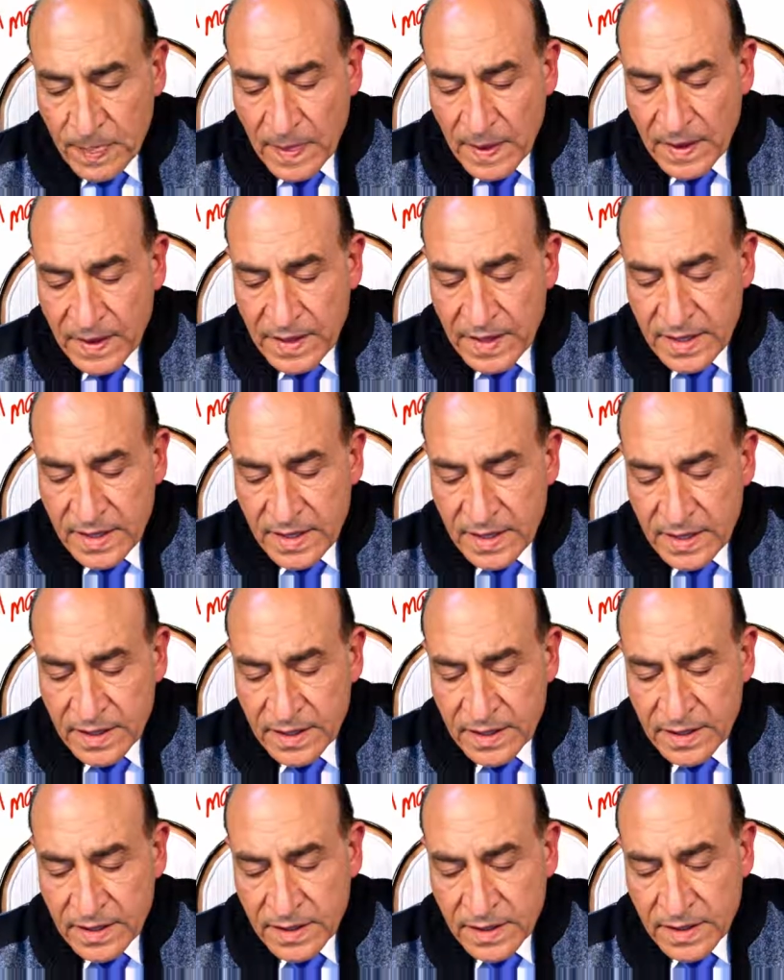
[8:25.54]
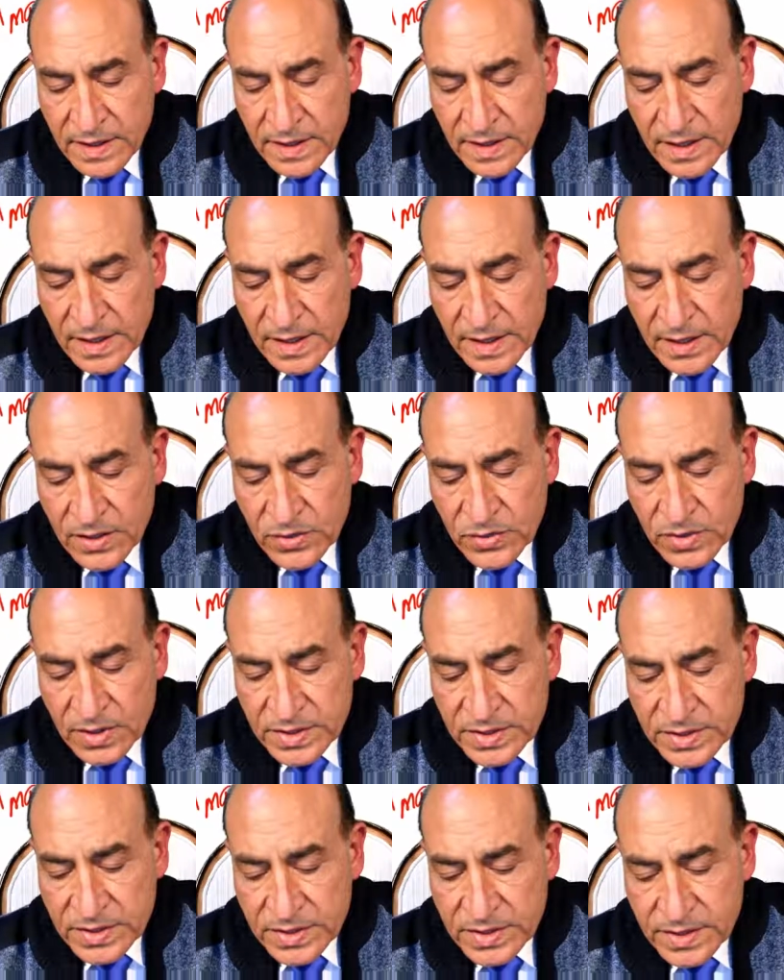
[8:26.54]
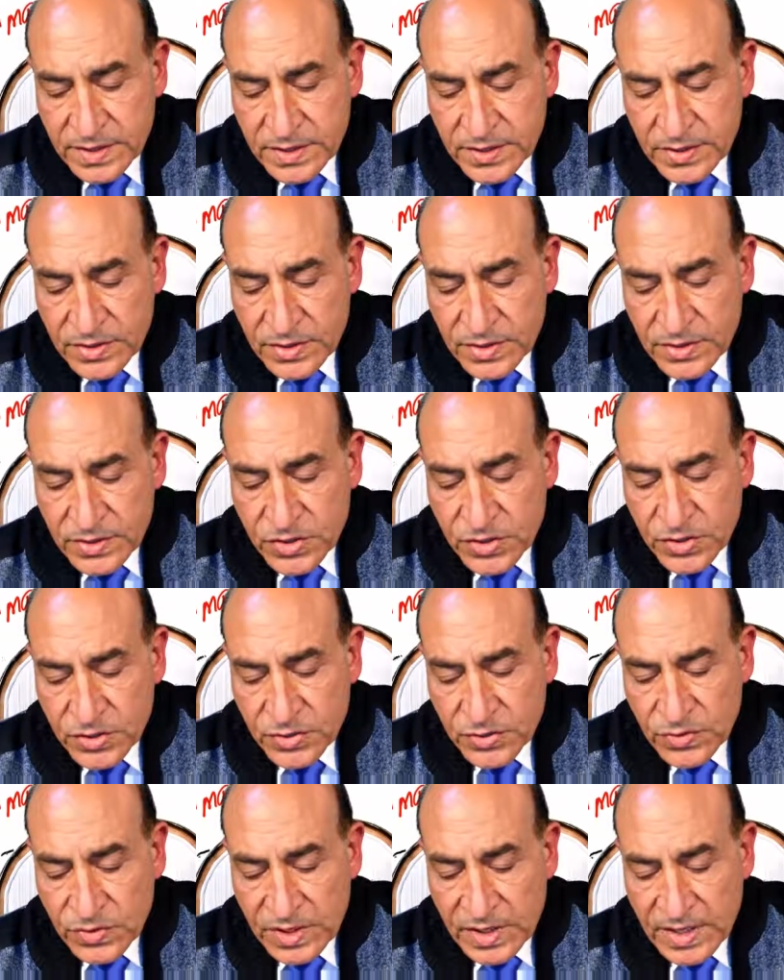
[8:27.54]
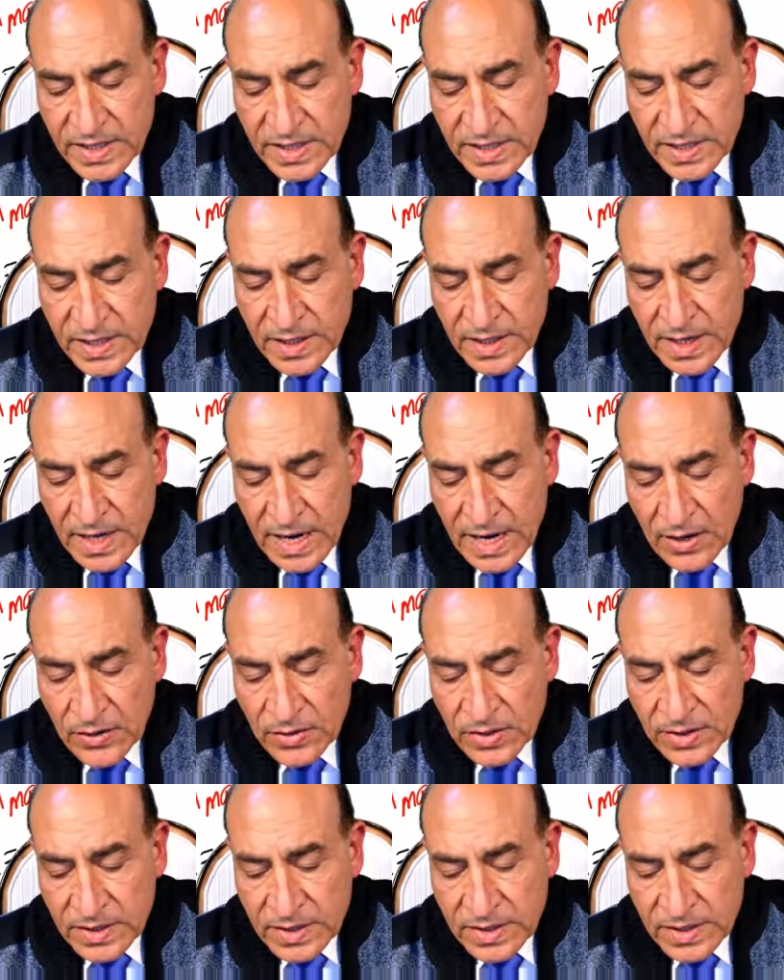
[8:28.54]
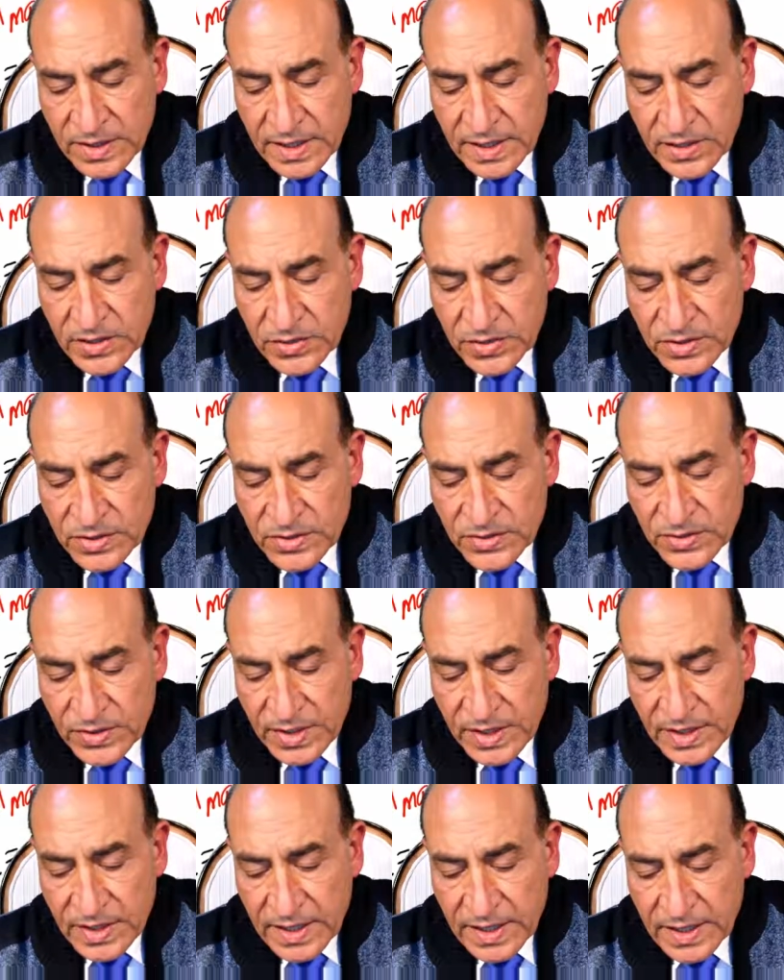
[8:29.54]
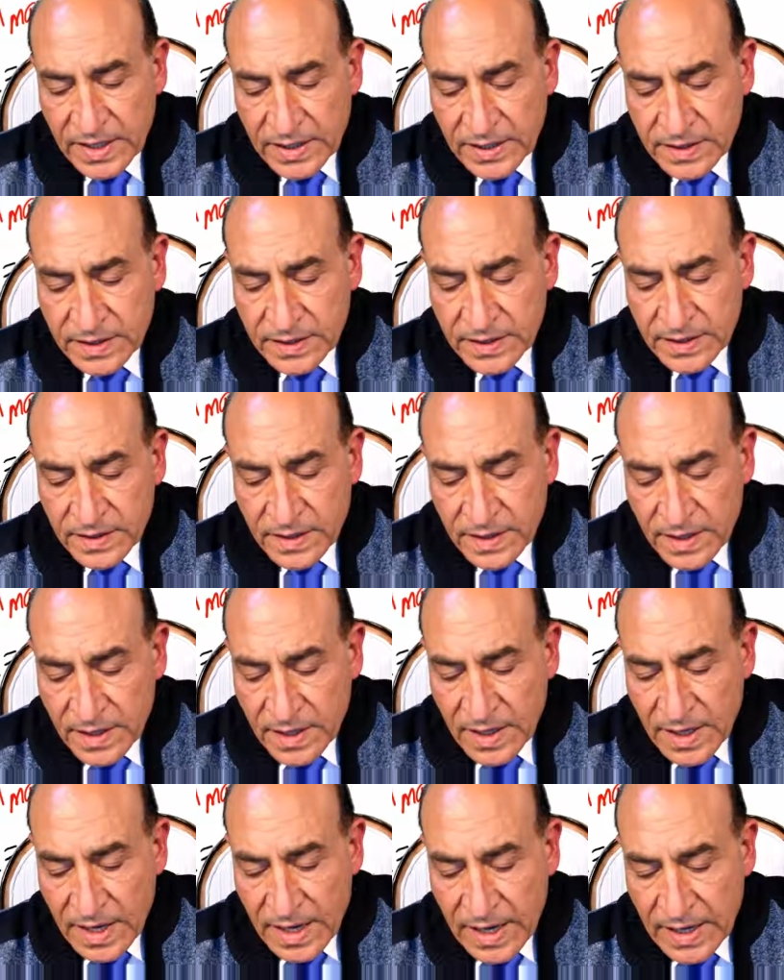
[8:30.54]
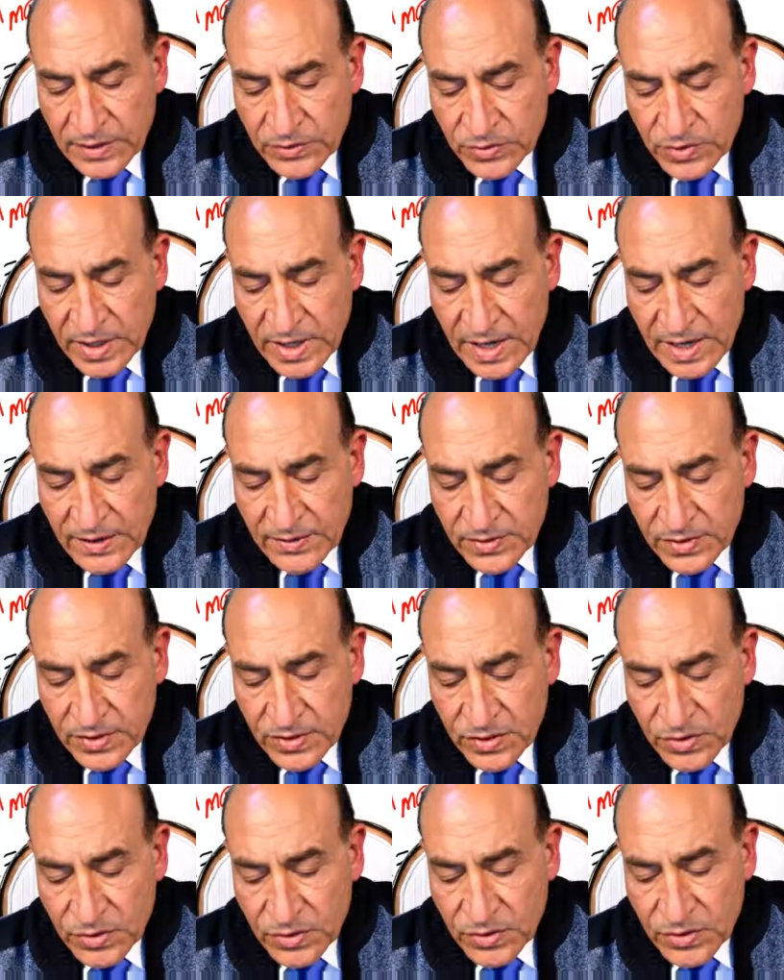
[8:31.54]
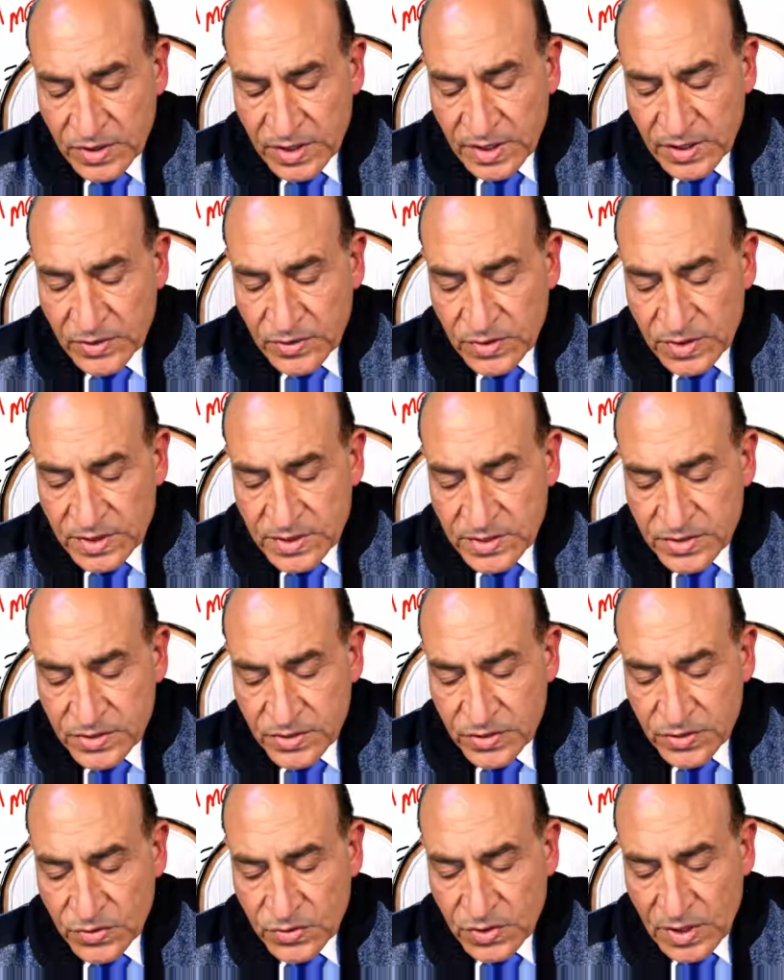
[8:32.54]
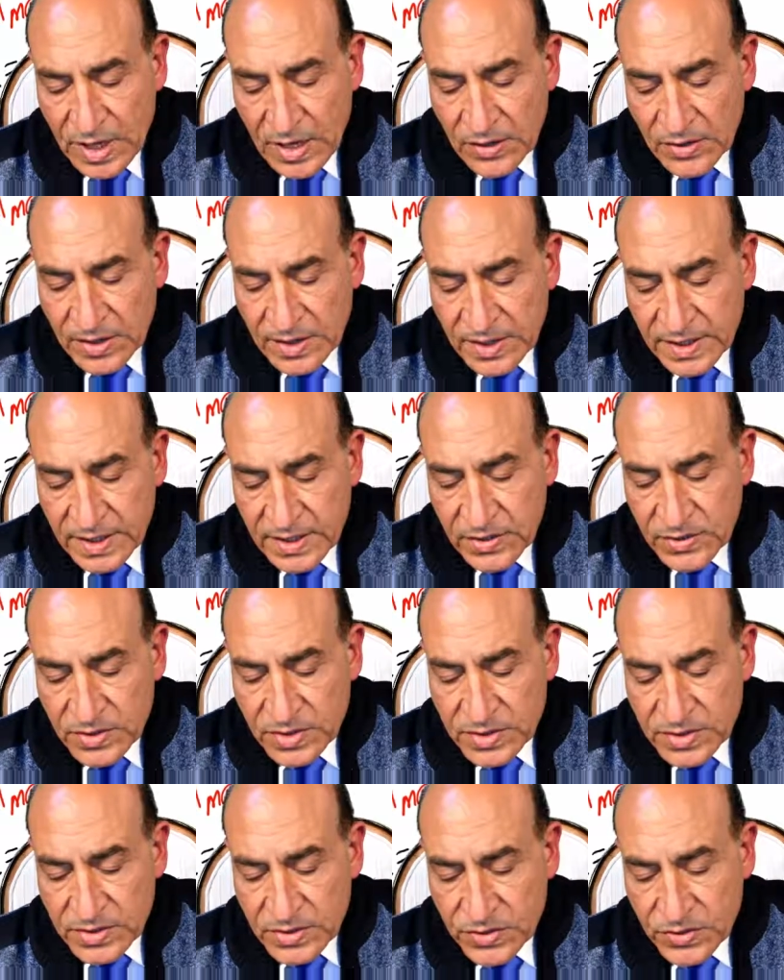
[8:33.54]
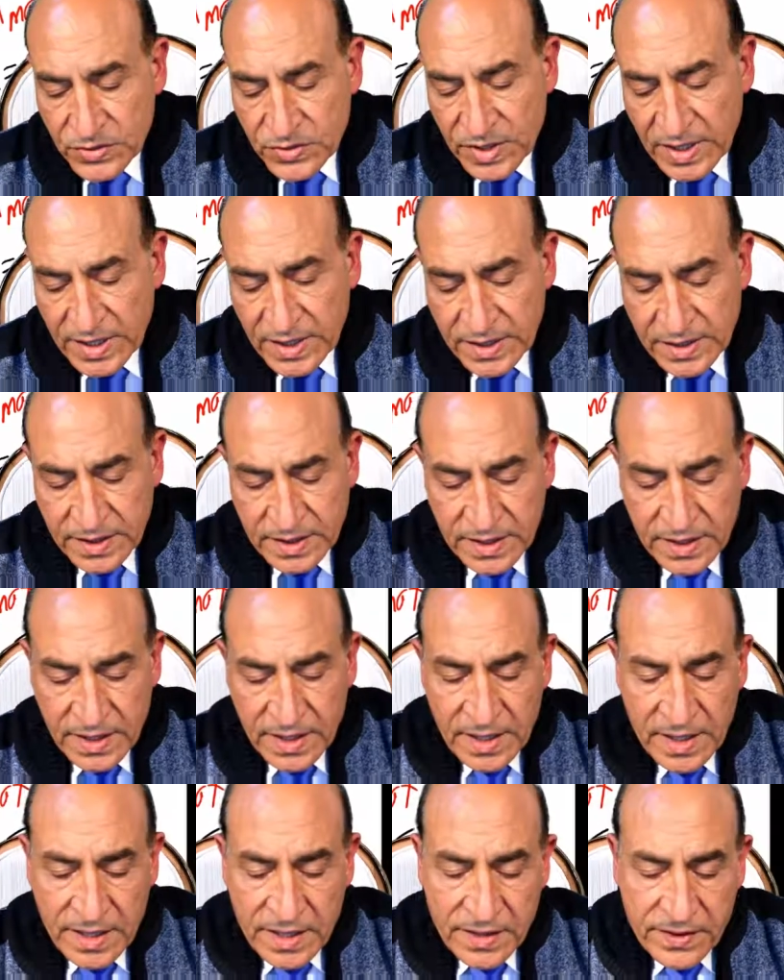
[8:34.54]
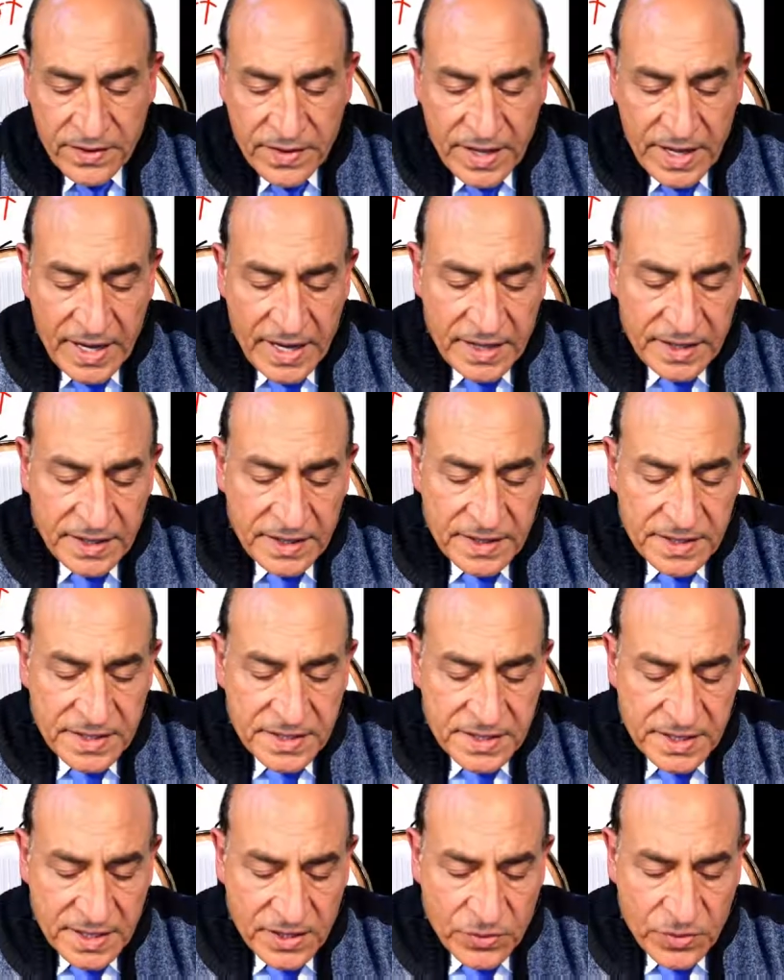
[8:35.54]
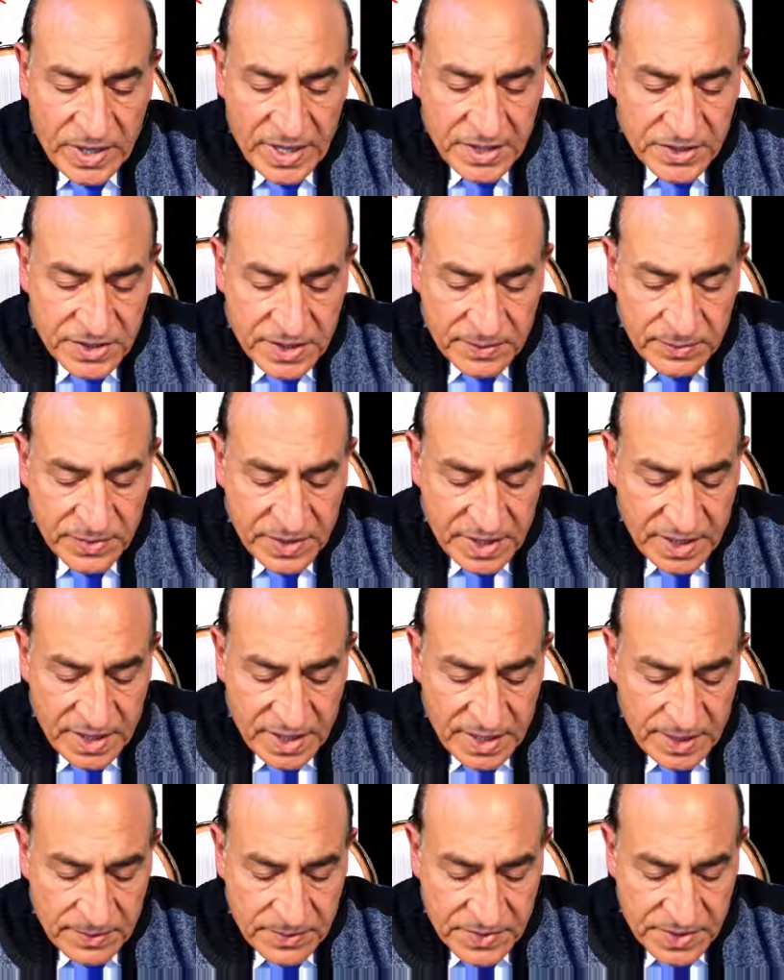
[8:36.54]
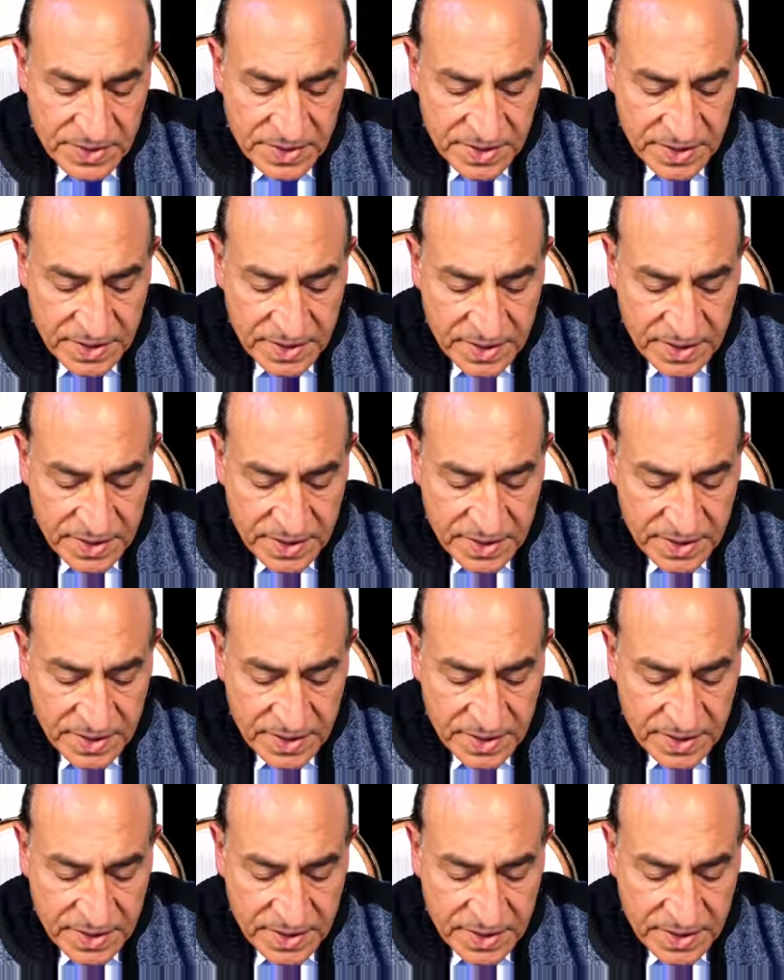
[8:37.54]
E equals to E outer equals to E inner, and we have nu equals nu outer equals nu inner, then this equation becomes